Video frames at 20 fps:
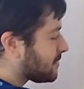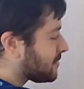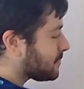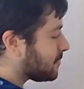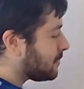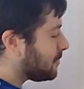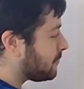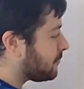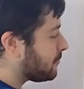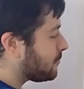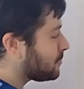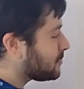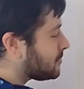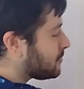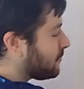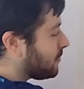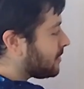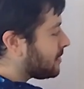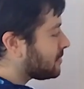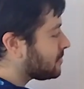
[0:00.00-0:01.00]
So I look forward
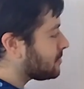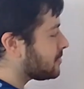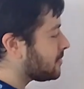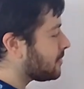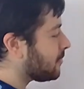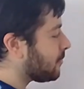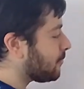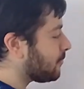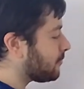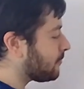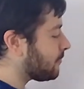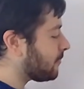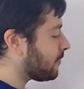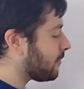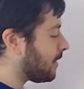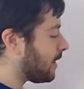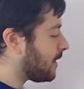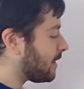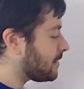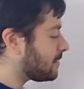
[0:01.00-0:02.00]
to finishing it off,
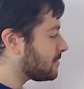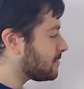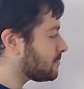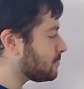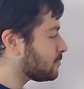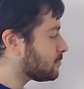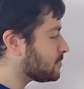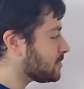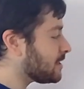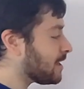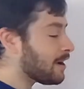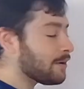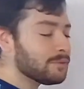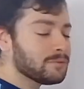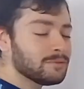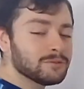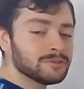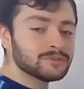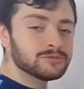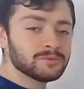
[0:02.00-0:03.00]
and we'll see how
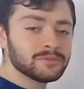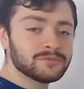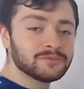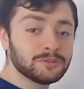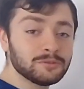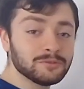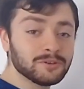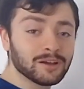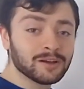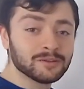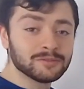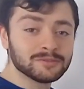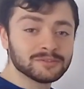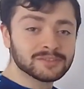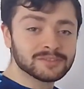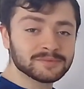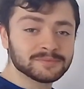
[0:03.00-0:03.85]
it looks with 2 coats.